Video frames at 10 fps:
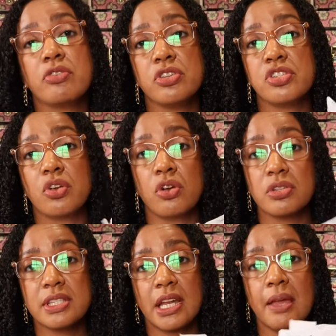the
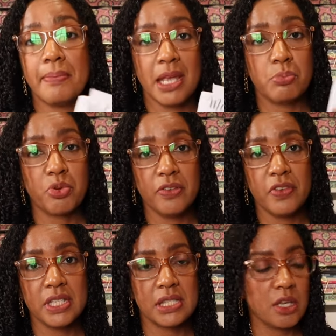skirts that I made
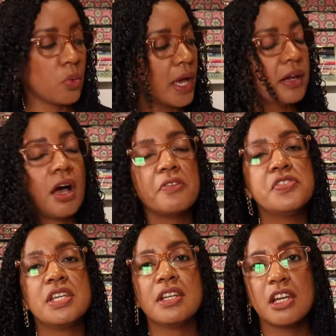previously quite
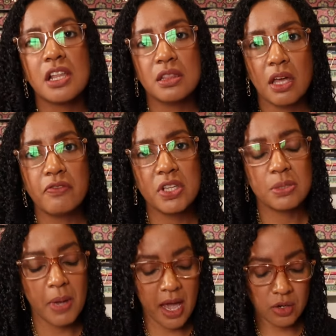often, and I love
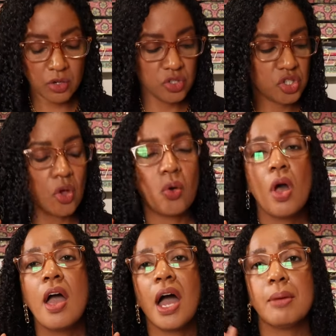this pattern, so
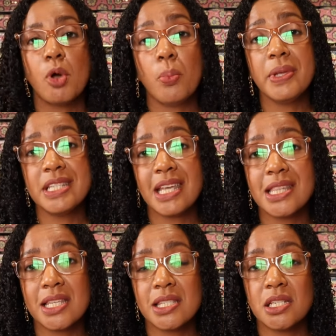I'm hoping to
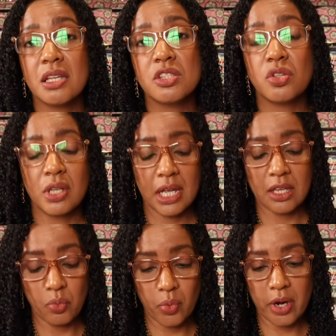get this done so that I
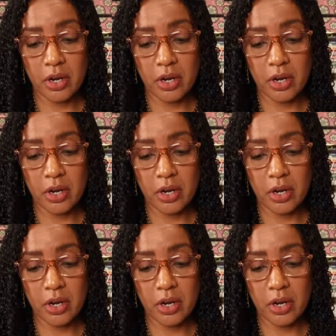can wear